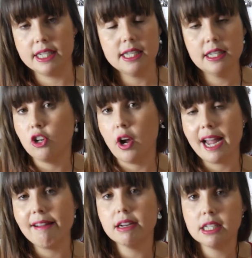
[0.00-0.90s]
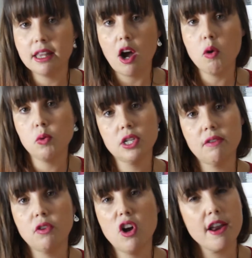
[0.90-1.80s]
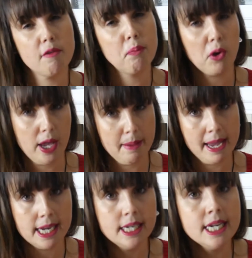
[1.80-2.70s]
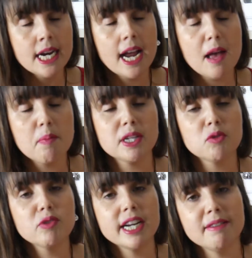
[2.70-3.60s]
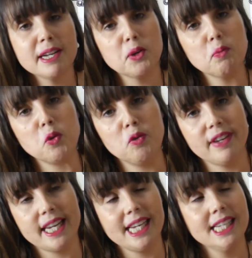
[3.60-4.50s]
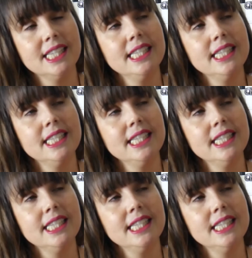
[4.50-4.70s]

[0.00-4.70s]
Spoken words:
This is not a character that I would have kind of put him in, but it's a really, really good movie.